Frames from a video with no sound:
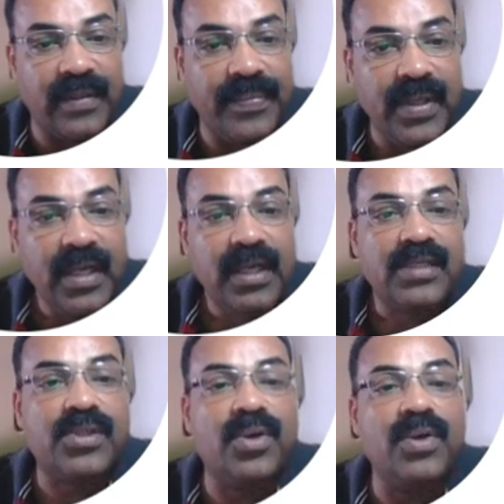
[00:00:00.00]

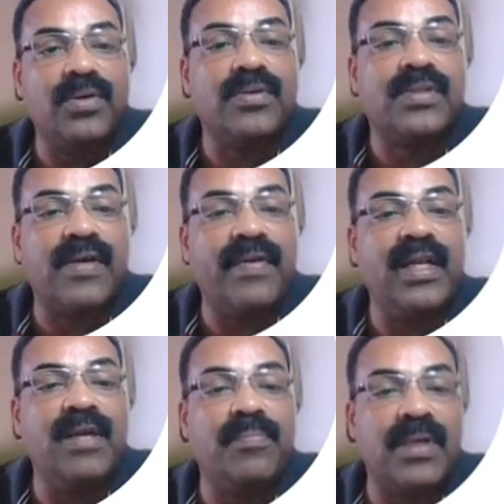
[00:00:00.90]
So 70
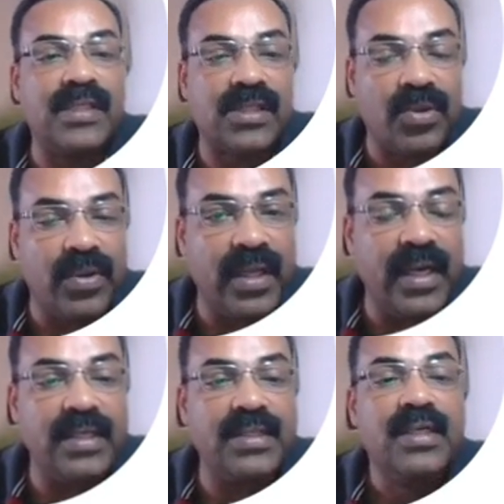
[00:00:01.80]
plus 28,
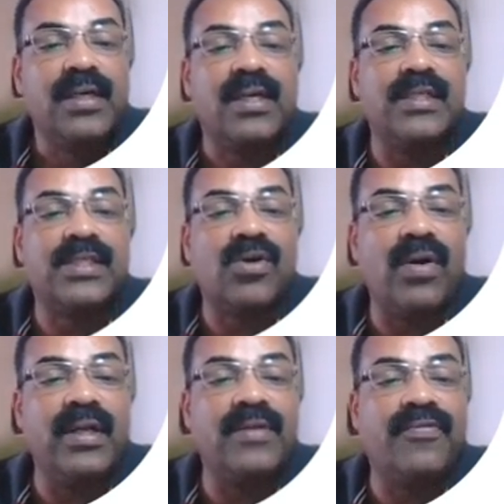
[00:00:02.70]
he sold it
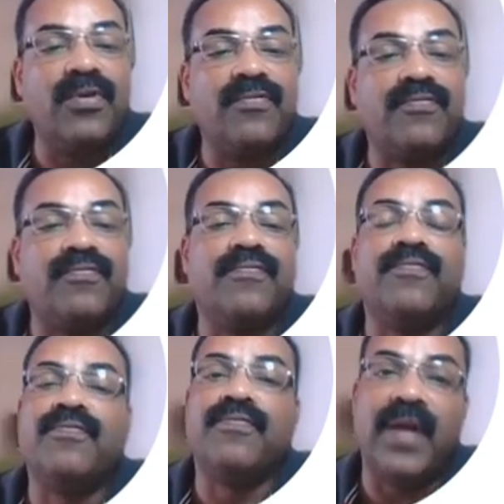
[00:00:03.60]
for
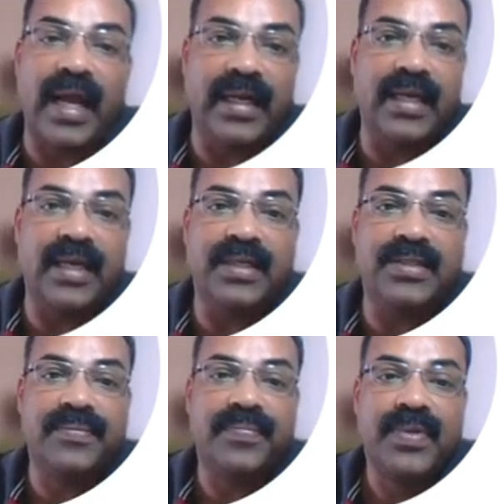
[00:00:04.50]
98.
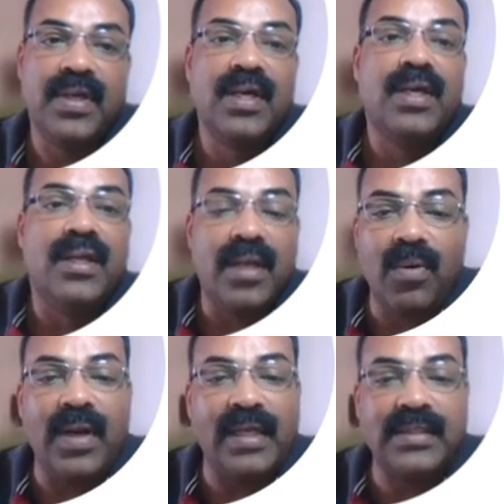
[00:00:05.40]
Now let
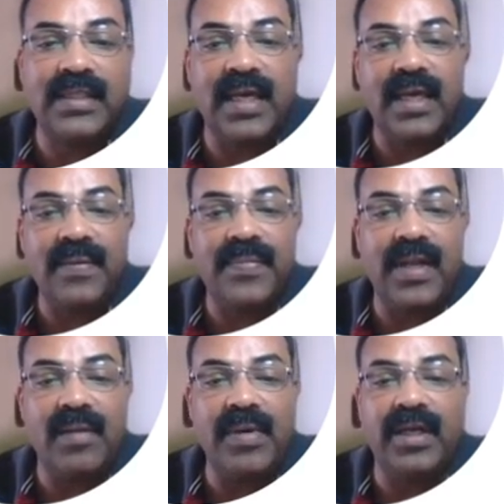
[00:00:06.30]
us see. Let
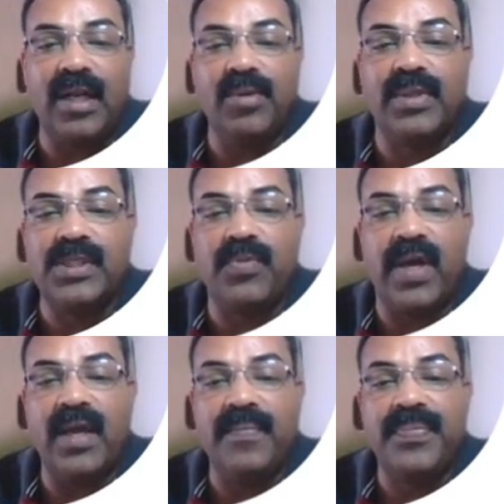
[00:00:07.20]
me tell you this way.
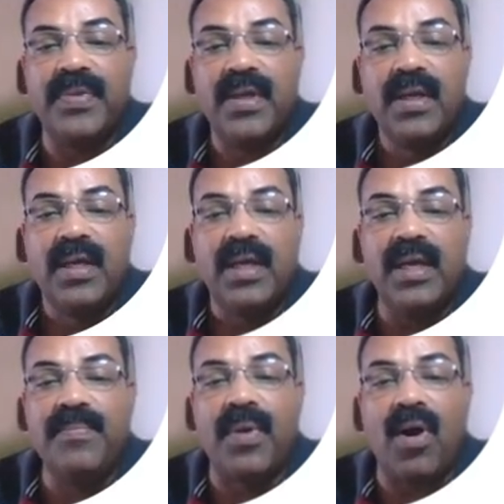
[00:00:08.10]
He
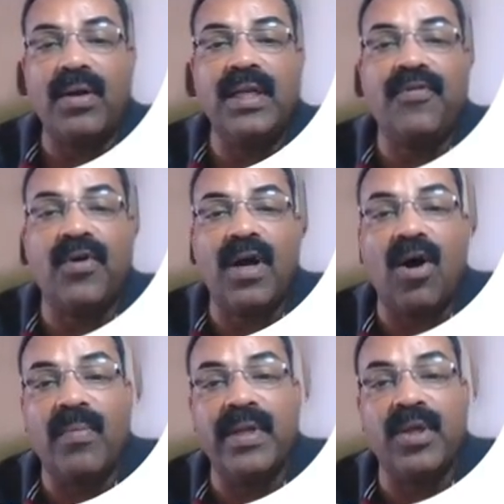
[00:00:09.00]
brought it for how
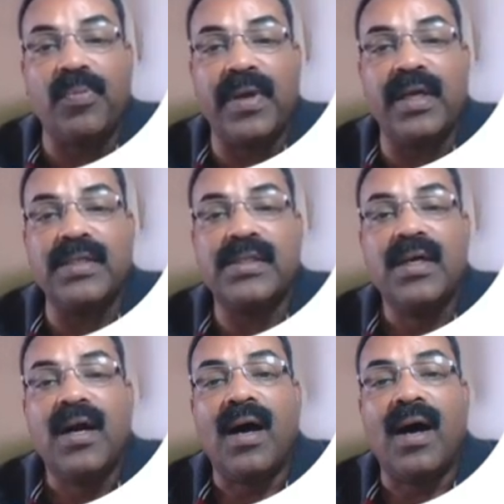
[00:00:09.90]
many rupees?
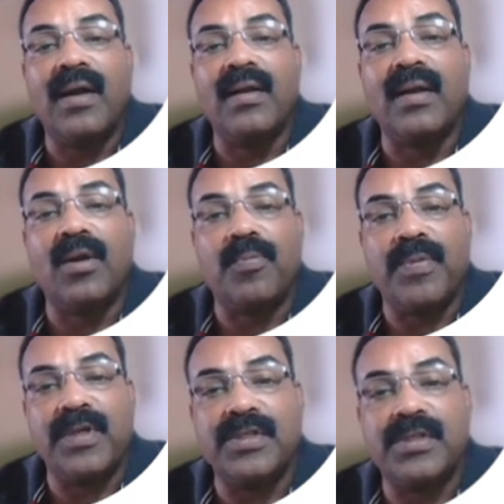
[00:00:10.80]
100 rupees.